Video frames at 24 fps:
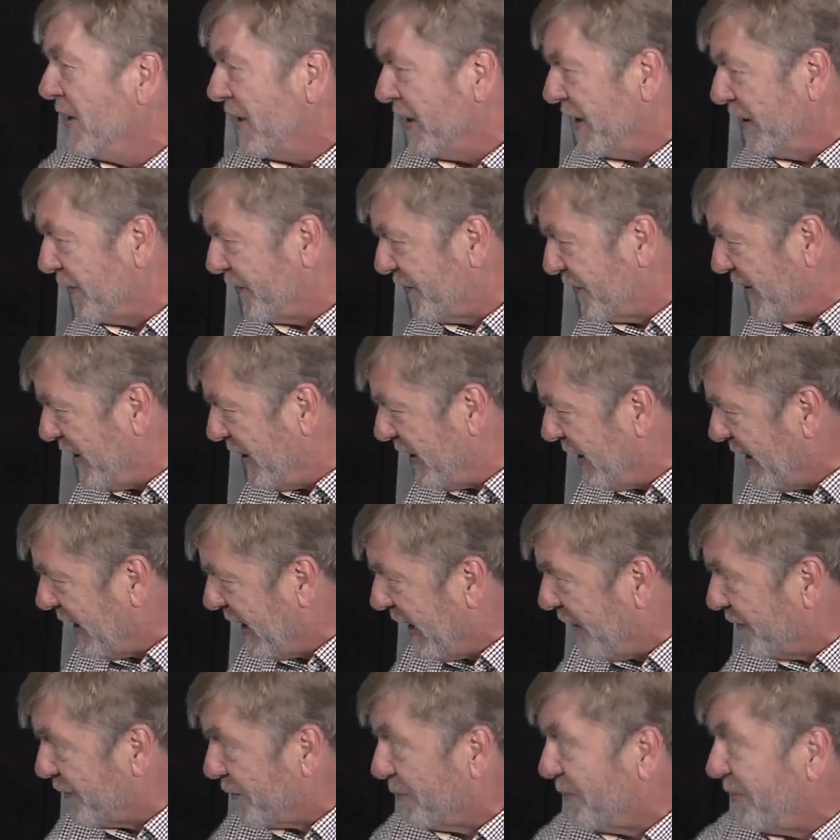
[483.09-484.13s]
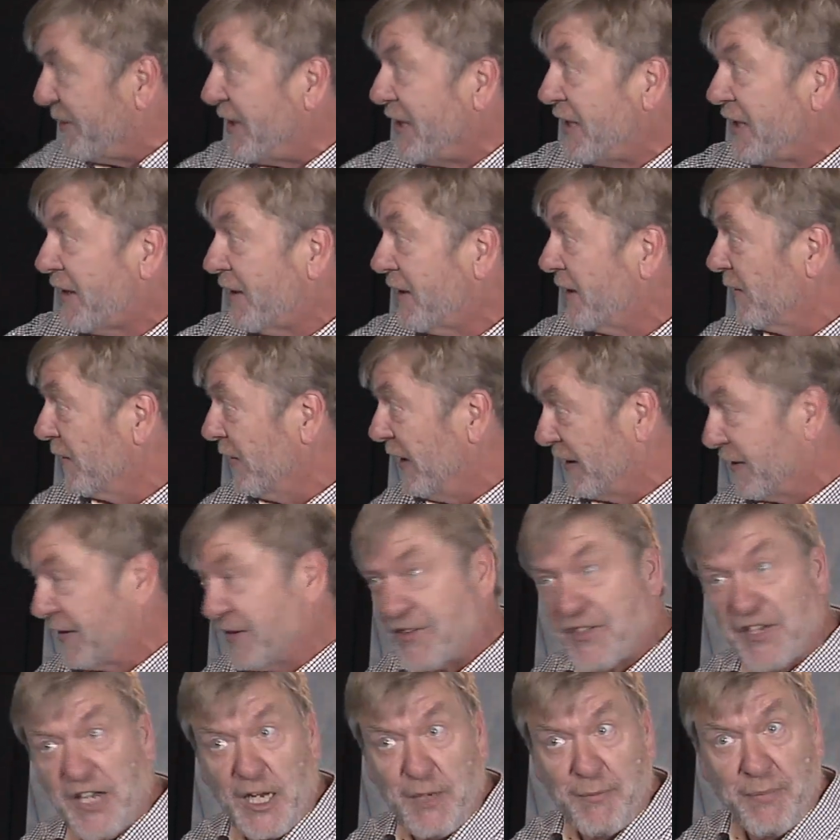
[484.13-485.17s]
It's, it has a peak like the
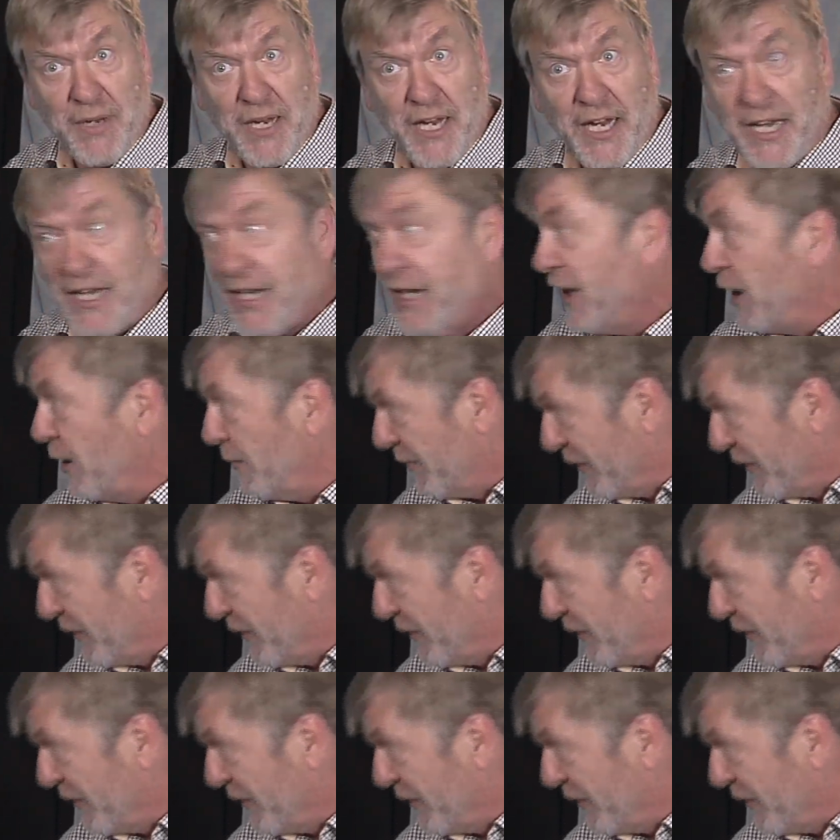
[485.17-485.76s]
type A,